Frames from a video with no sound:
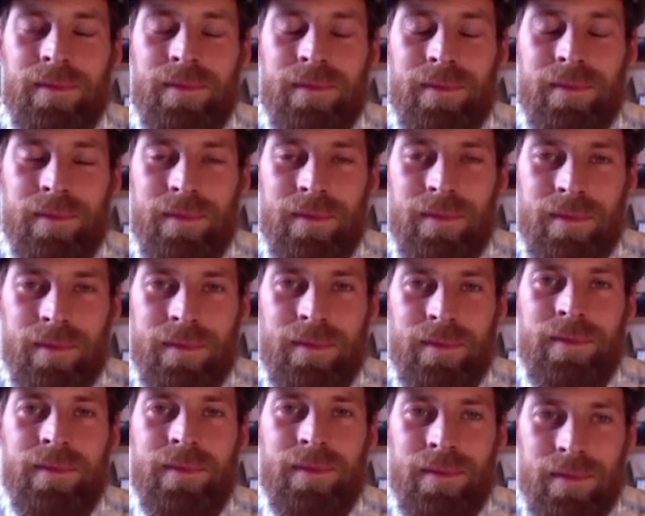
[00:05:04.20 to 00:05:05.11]

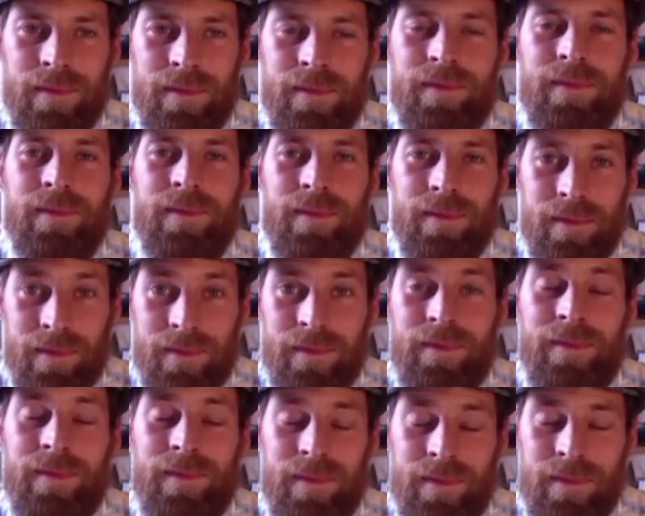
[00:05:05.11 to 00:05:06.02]

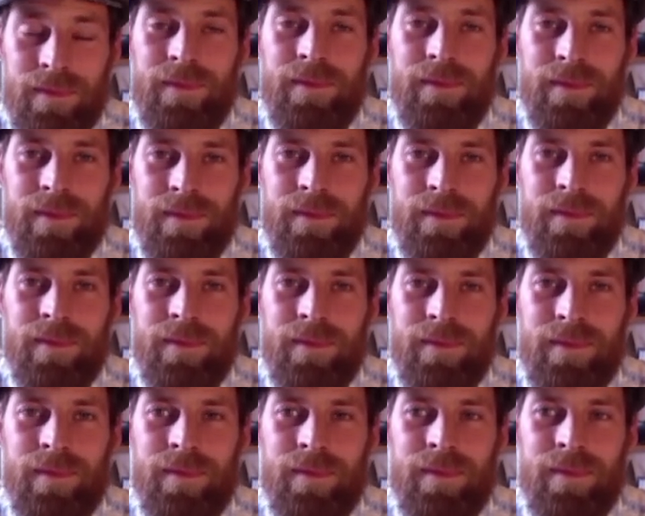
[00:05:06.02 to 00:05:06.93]

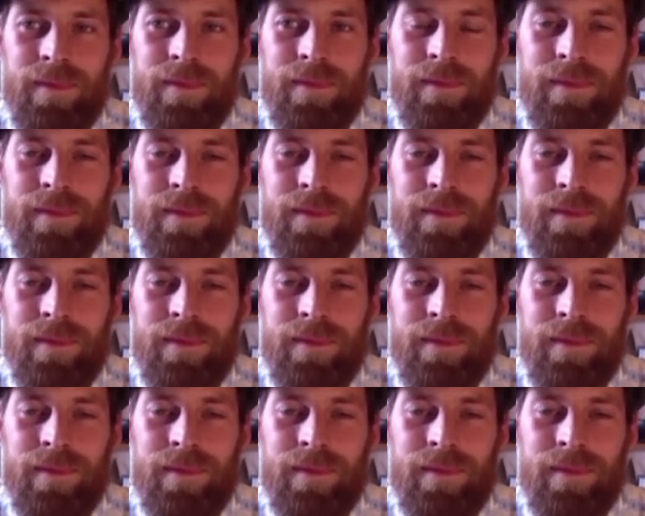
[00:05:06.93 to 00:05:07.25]
The person shown says nothing.